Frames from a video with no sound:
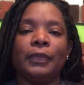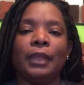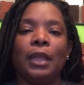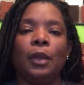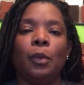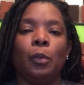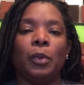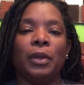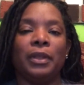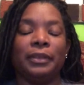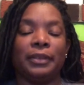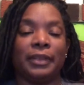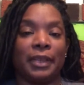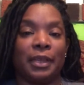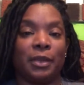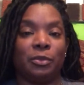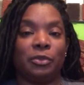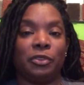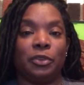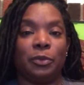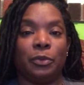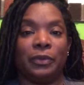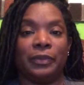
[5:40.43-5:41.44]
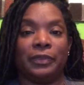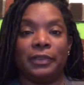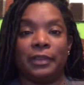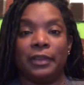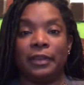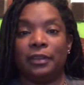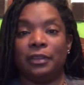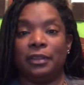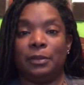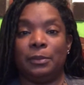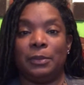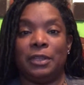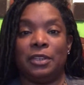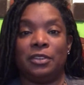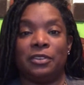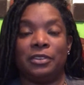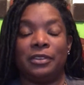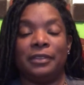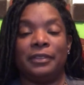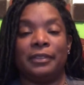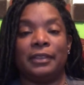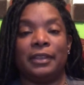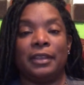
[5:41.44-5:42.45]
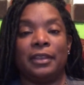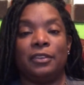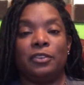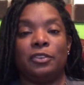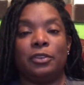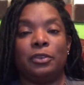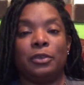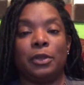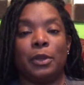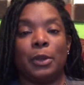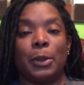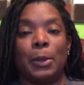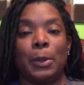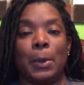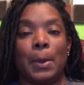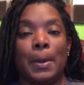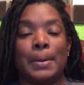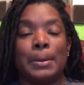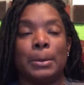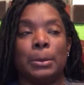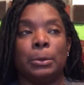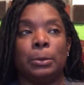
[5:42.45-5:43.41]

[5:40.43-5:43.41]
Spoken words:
And one time she was telling me, she said, you know,